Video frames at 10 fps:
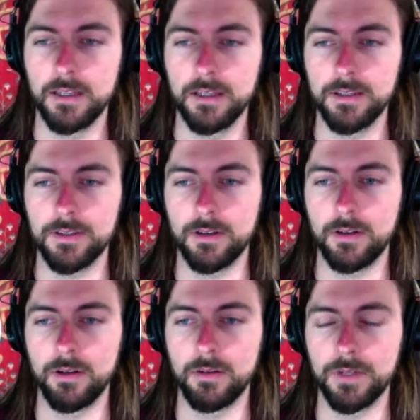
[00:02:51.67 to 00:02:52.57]
So
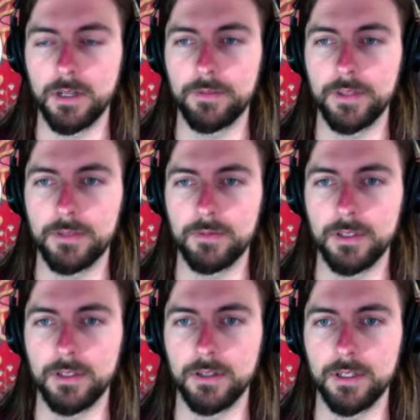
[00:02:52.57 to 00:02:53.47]
I'll open up this
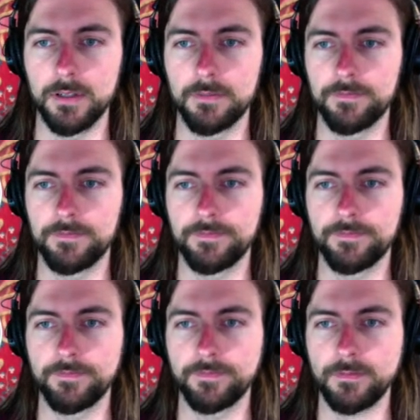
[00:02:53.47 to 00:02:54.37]
window here
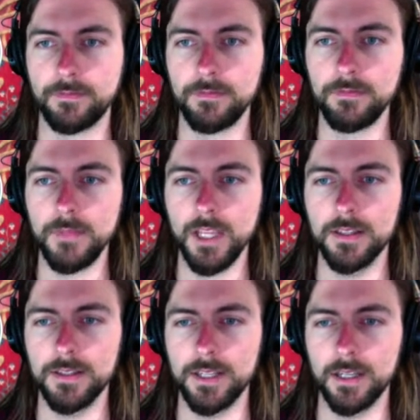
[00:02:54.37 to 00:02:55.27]

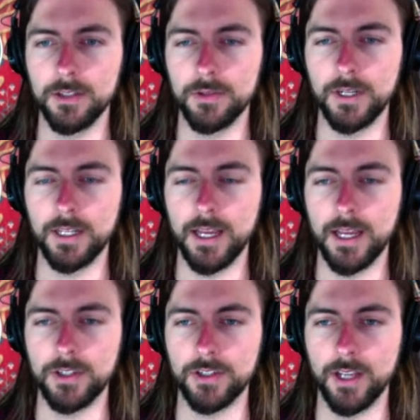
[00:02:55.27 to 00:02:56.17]
and see on 20,
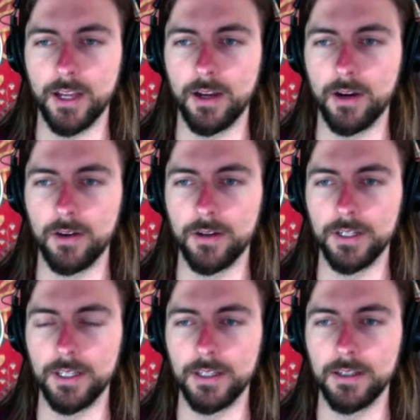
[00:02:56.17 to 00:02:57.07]

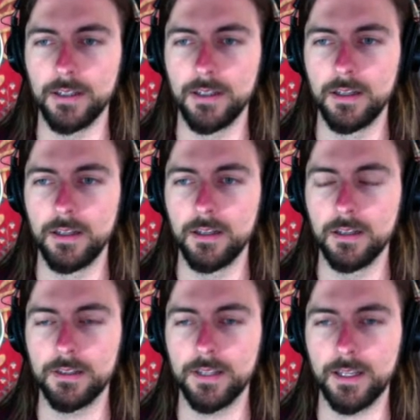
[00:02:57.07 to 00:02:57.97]
actually
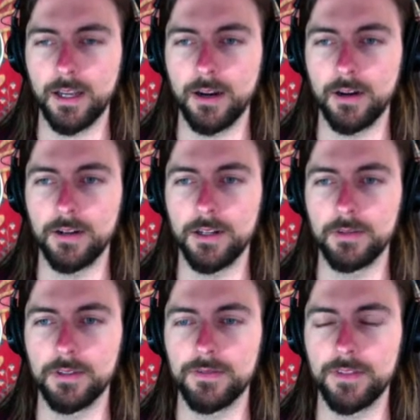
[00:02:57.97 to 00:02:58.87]
looks like I already
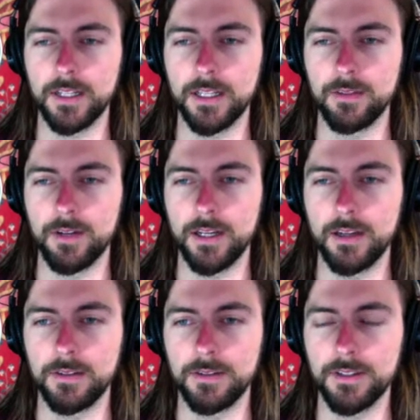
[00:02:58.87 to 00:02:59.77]
was fiddling
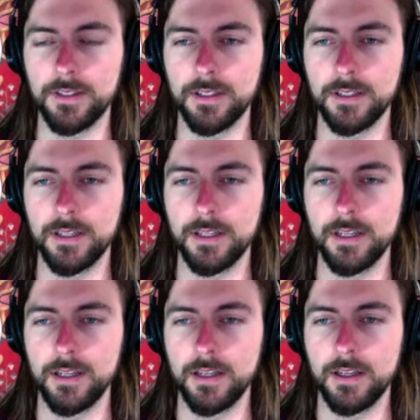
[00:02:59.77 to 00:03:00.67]
around
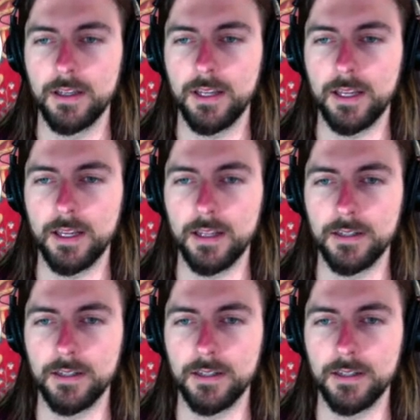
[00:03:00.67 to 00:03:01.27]
and